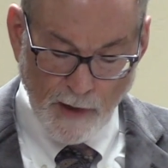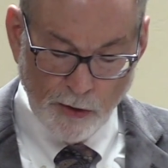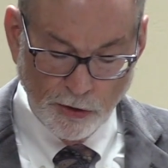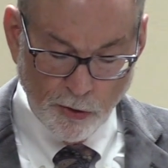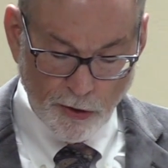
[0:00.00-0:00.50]

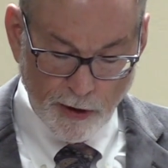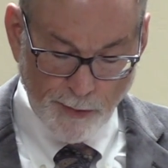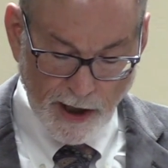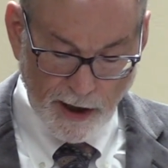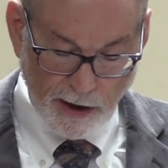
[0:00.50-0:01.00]
lured
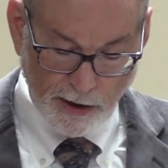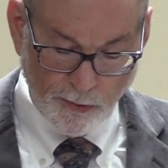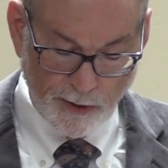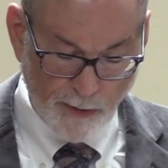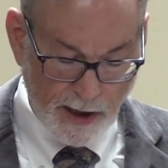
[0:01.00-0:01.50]
by
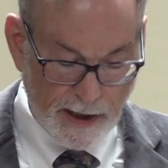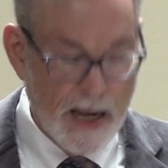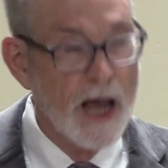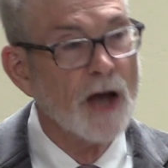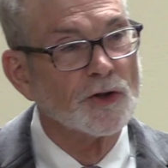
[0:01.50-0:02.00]
Hollywood money,
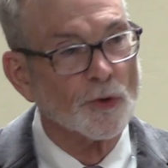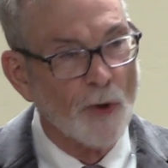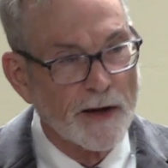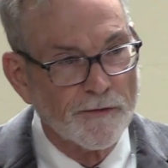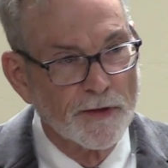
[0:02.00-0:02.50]
to
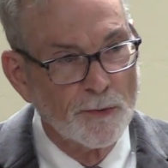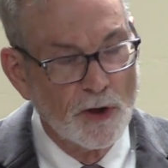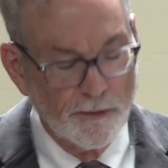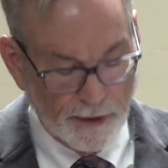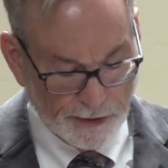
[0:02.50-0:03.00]
write for the
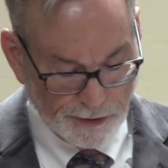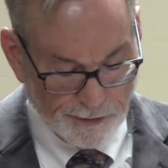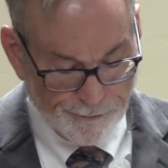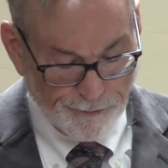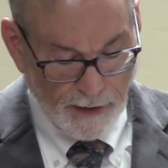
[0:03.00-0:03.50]
movies.
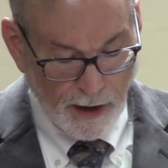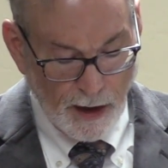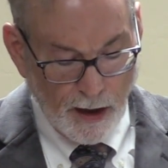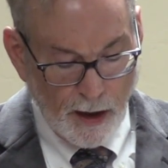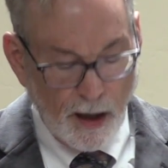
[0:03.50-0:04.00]

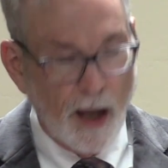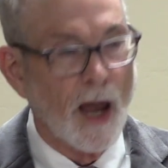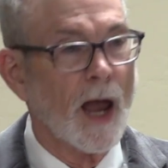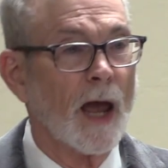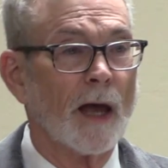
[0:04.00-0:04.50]

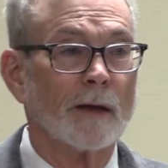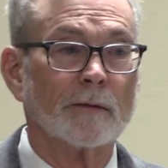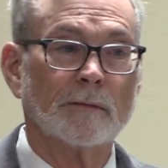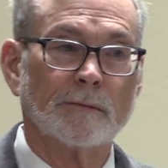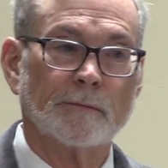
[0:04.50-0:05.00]

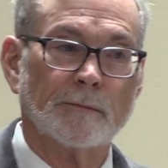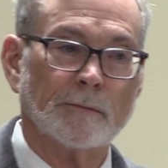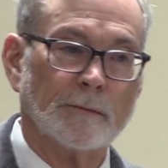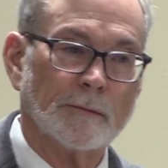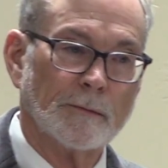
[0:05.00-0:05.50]
And
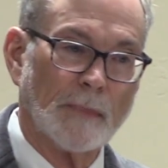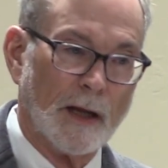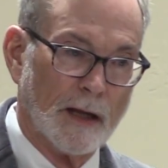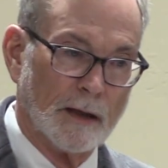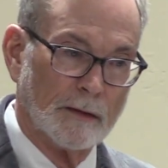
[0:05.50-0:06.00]

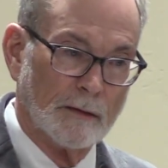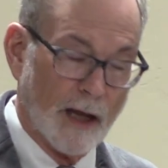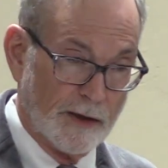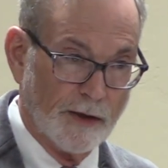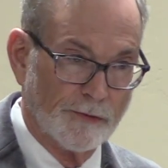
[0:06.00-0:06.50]
in
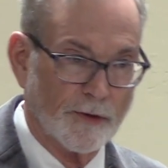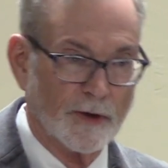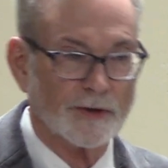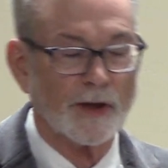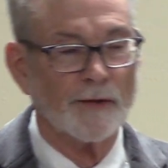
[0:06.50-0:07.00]

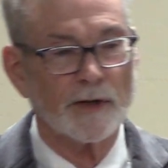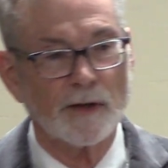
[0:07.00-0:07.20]
1937,